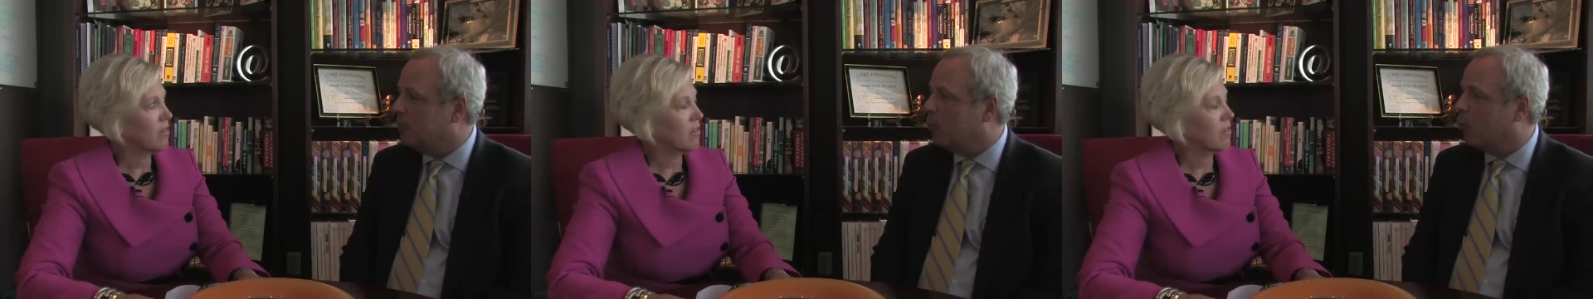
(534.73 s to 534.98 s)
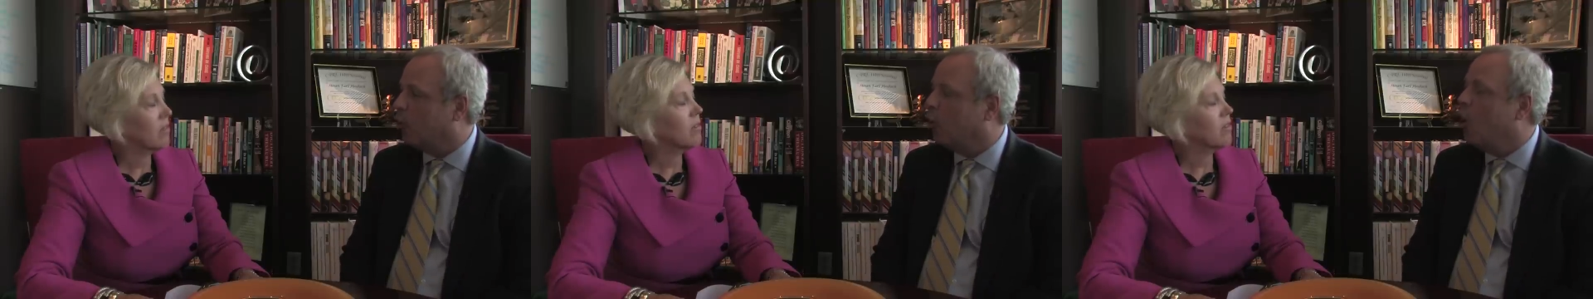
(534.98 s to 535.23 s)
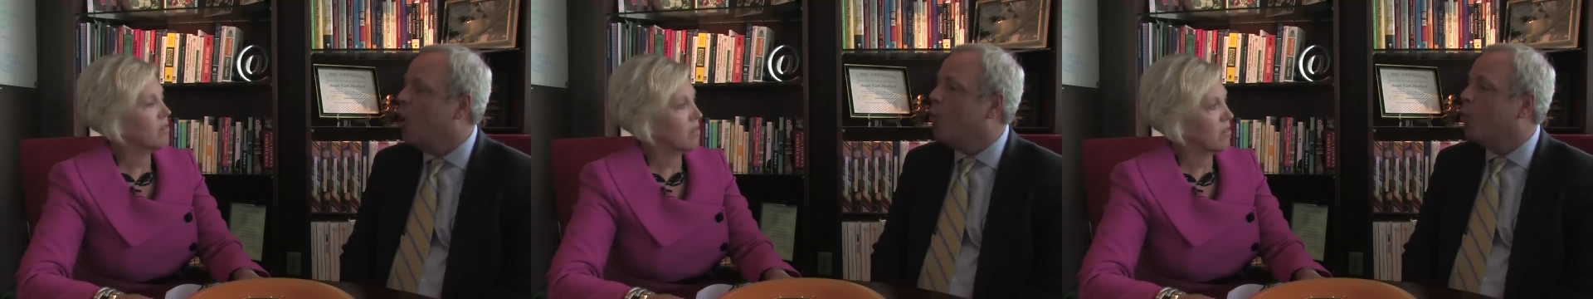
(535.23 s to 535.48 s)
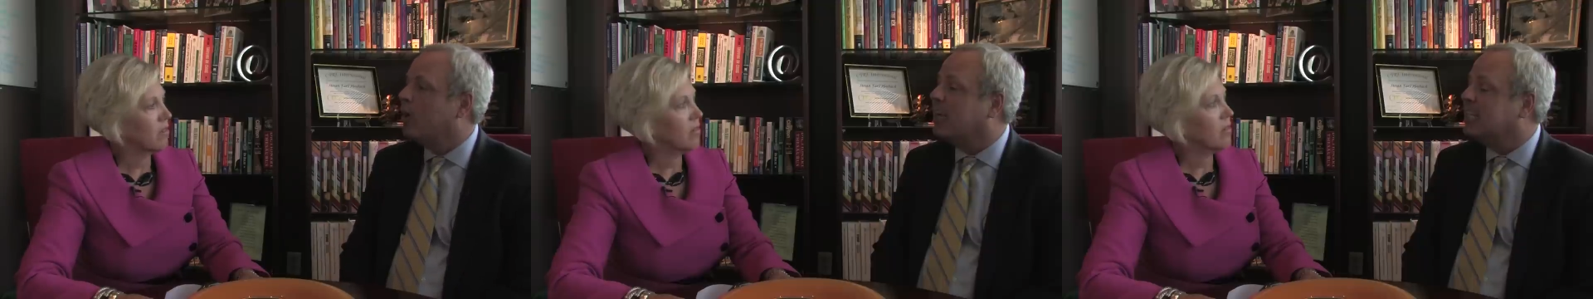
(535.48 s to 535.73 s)
Speaker 1: Pearl
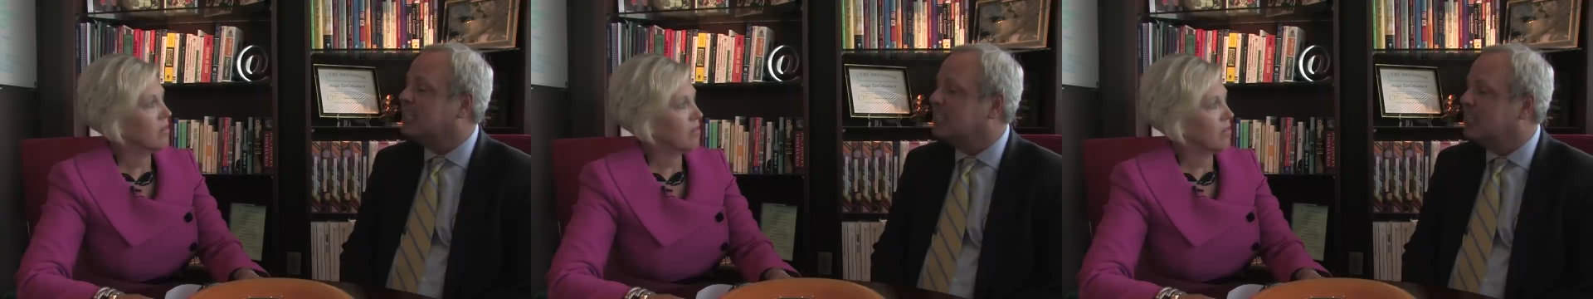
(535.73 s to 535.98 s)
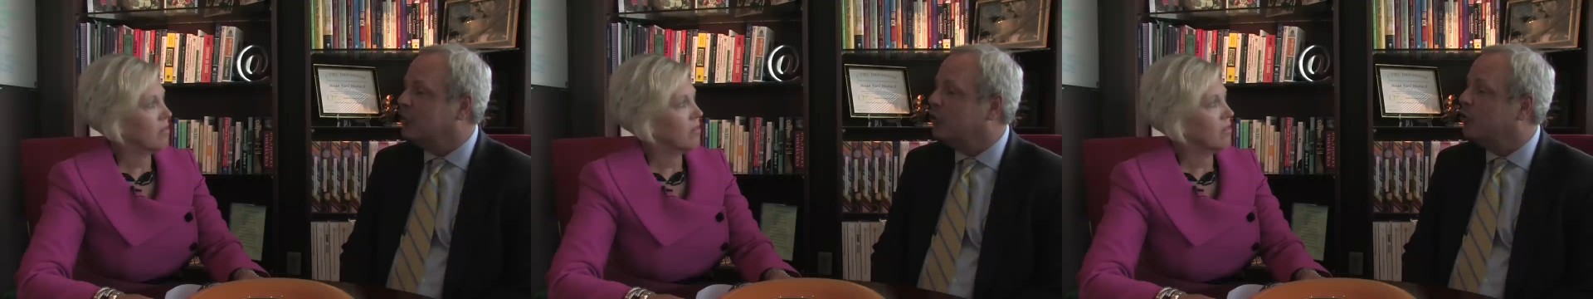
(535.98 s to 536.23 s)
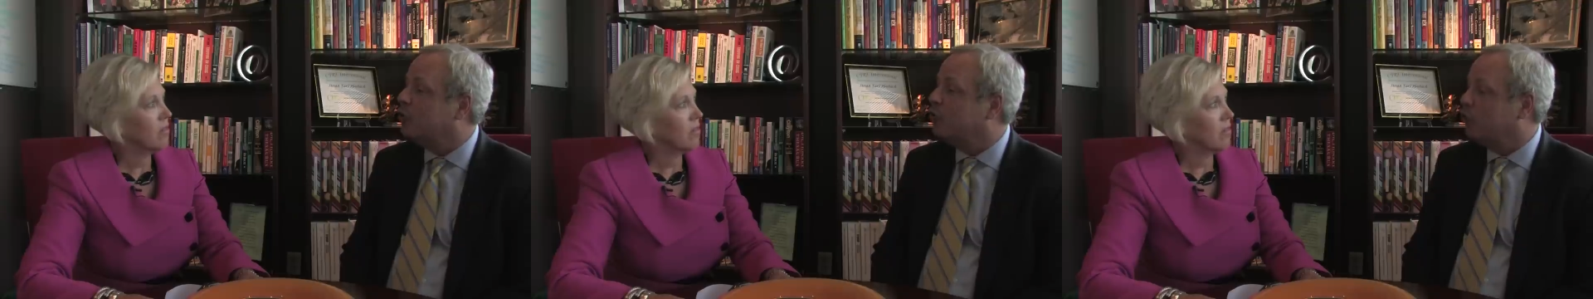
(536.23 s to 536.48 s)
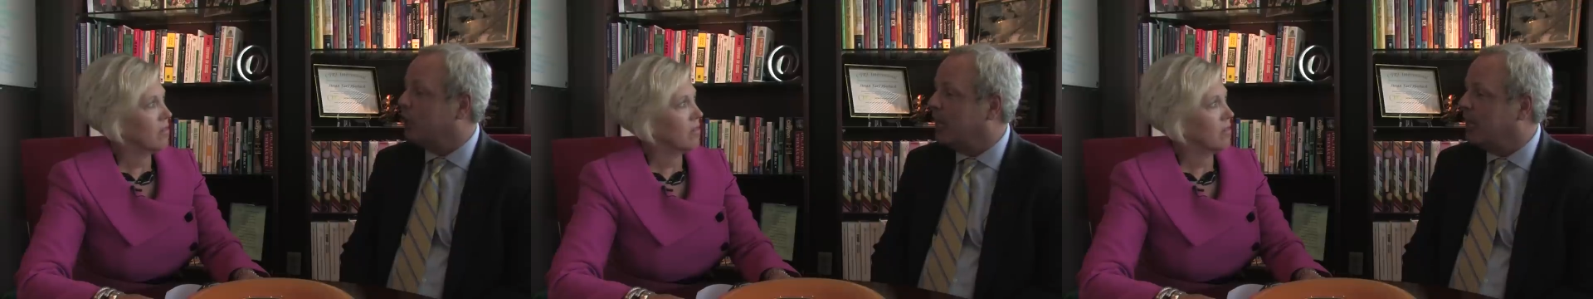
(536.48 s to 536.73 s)
will continue to
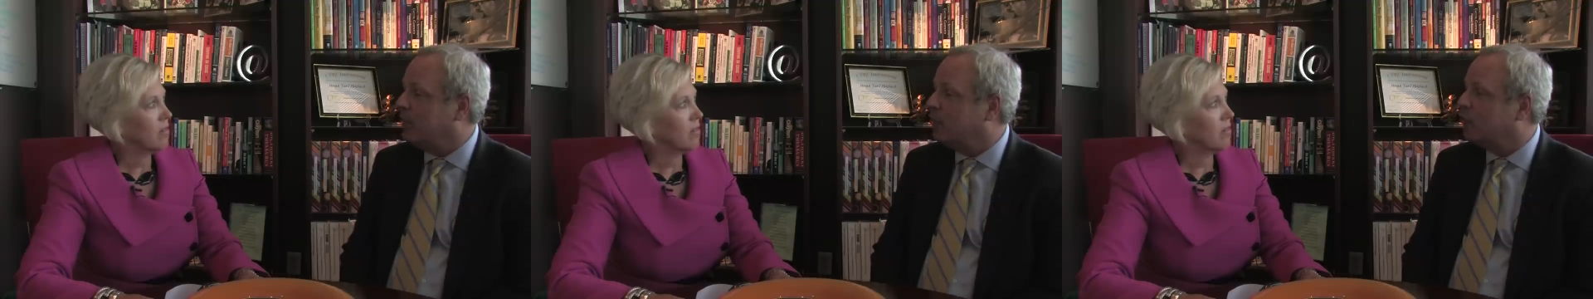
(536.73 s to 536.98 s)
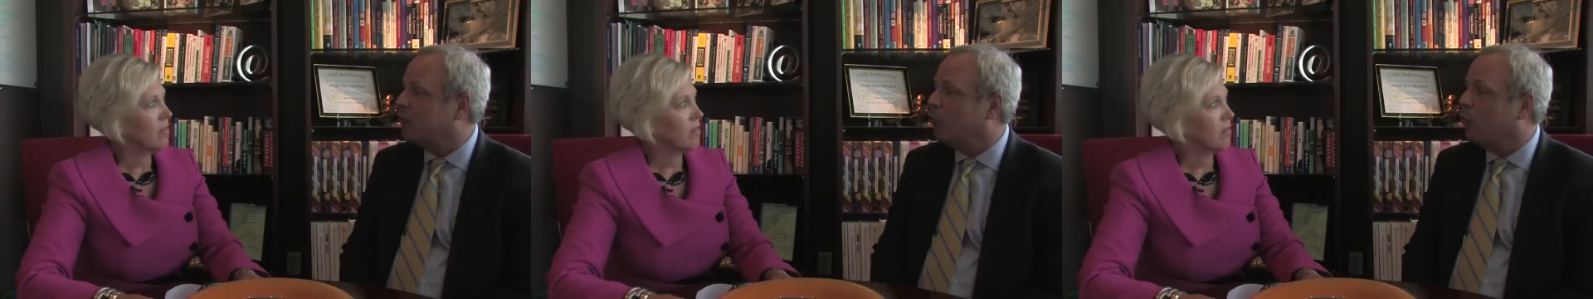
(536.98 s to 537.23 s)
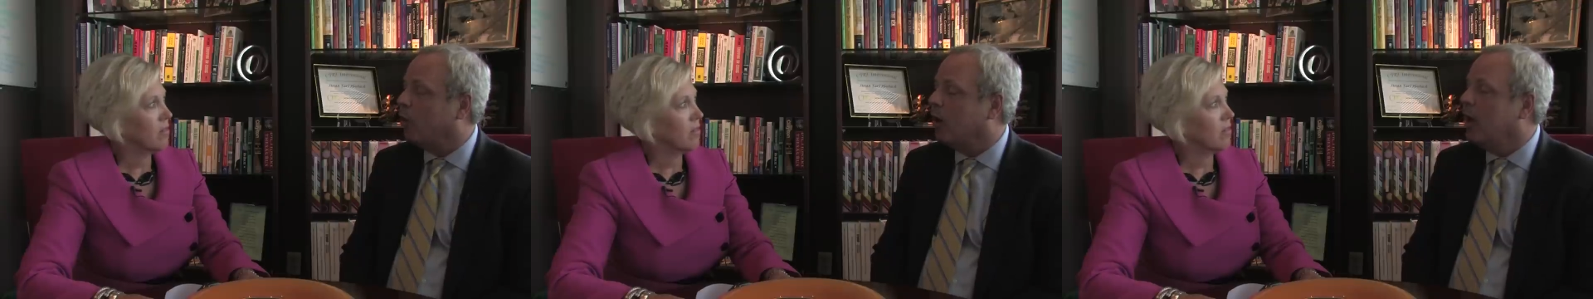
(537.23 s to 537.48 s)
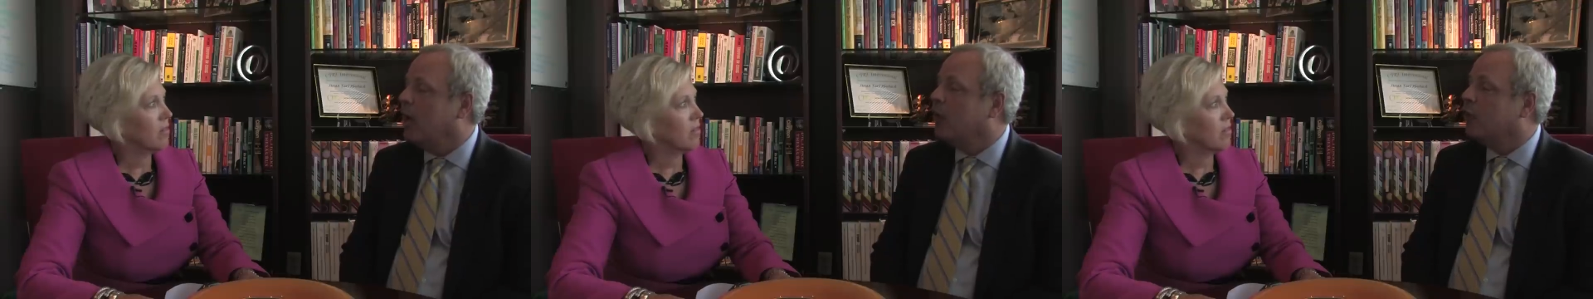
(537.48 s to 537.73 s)
change for
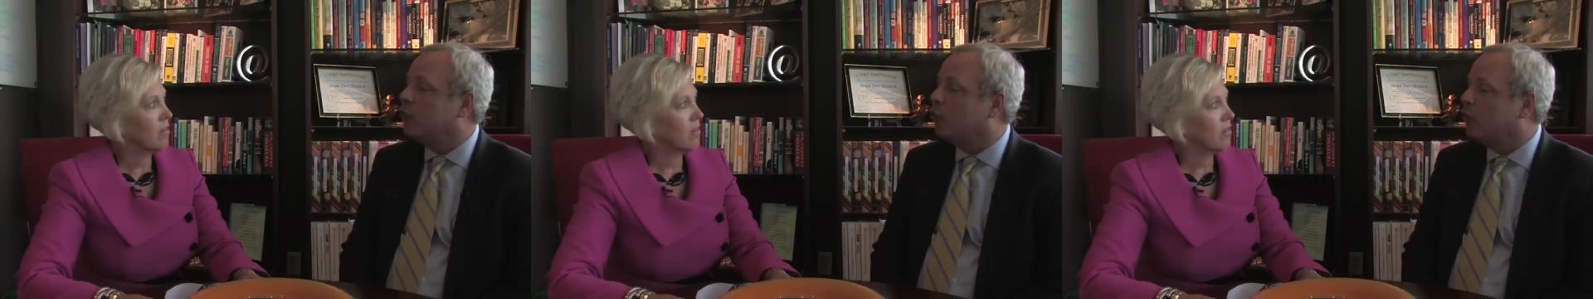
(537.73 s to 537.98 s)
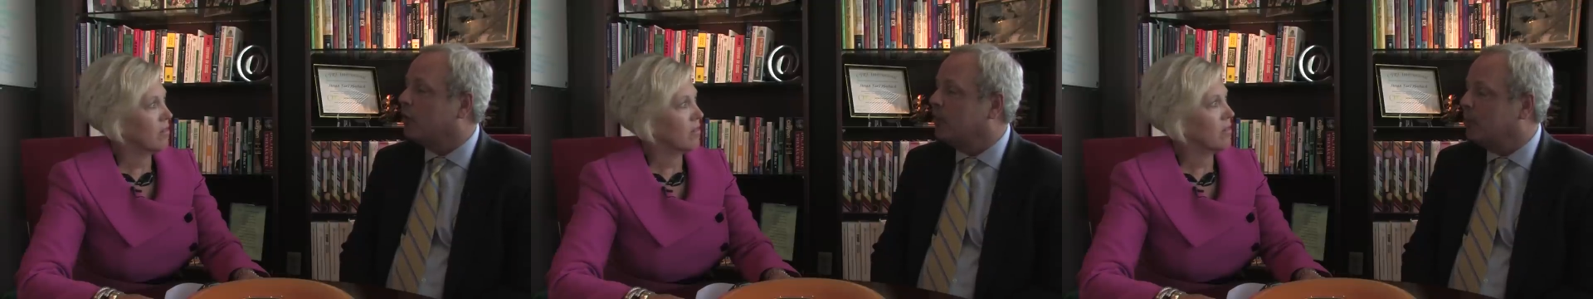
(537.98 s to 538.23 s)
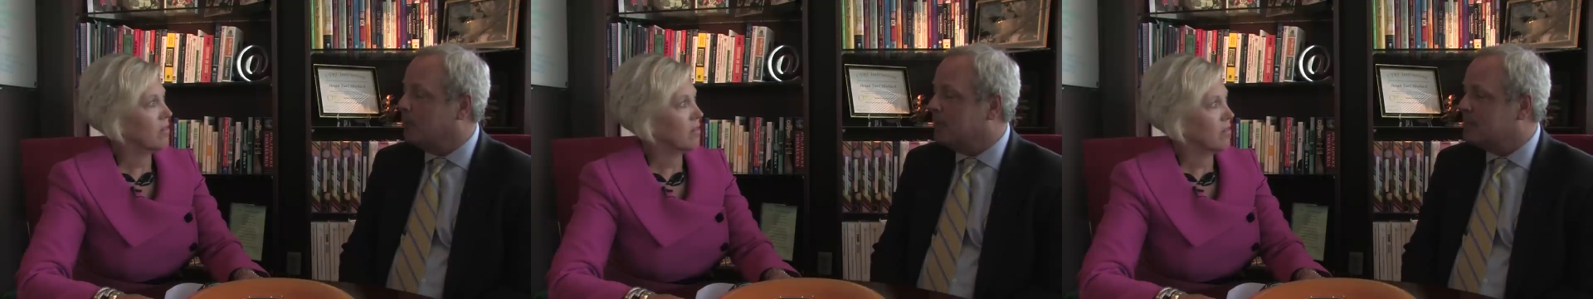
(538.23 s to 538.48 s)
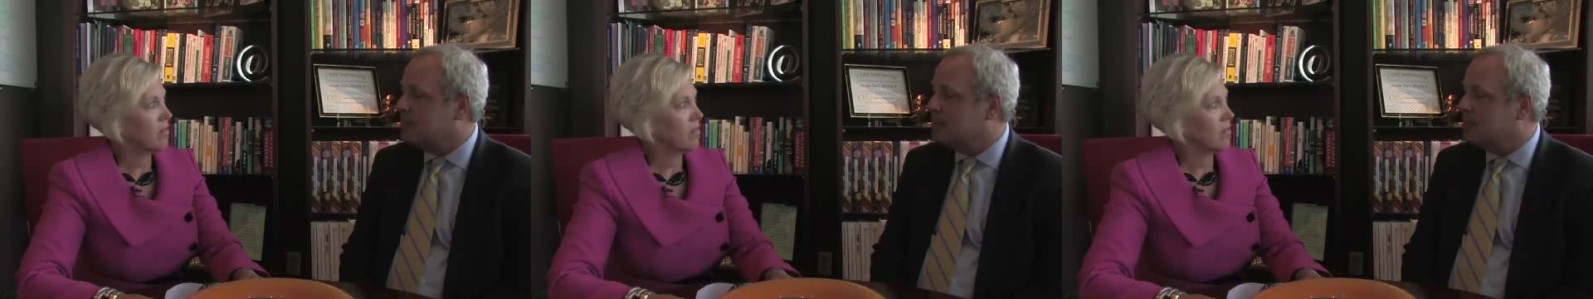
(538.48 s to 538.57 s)
certainly the Mid